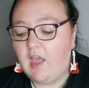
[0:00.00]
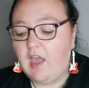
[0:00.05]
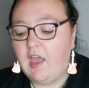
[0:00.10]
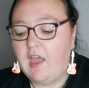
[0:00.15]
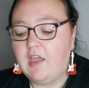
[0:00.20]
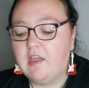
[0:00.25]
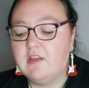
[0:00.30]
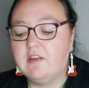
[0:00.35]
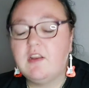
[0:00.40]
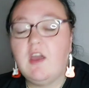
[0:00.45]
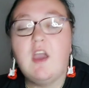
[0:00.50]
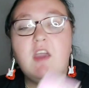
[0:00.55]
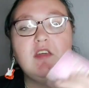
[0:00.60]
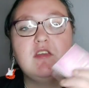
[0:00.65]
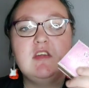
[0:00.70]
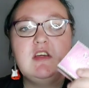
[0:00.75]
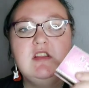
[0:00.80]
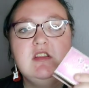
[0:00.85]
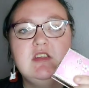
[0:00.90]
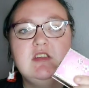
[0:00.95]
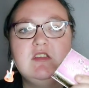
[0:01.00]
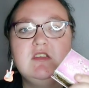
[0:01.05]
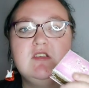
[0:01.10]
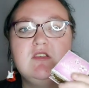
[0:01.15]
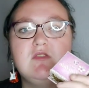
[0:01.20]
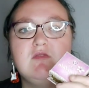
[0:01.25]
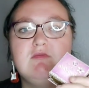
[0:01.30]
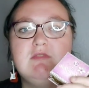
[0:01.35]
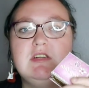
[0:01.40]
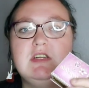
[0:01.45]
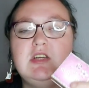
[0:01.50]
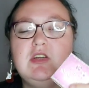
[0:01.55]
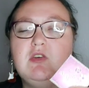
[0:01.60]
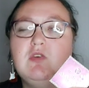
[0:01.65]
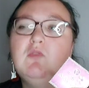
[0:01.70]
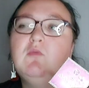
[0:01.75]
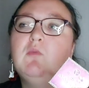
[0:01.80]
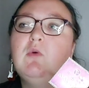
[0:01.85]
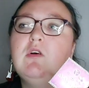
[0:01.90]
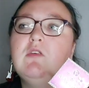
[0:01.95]
And I think this is a really
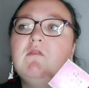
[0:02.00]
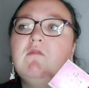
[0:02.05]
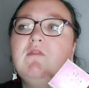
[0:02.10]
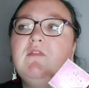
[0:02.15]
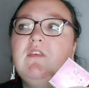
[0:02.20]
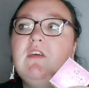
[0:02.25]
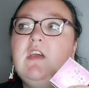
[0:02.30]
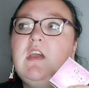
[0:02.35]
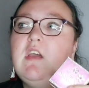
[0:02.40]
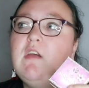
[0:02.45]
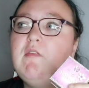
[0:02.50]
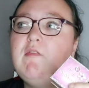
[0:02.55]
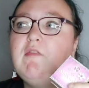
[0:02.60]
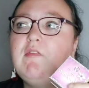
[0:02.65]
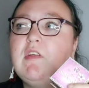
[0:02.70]
good one for if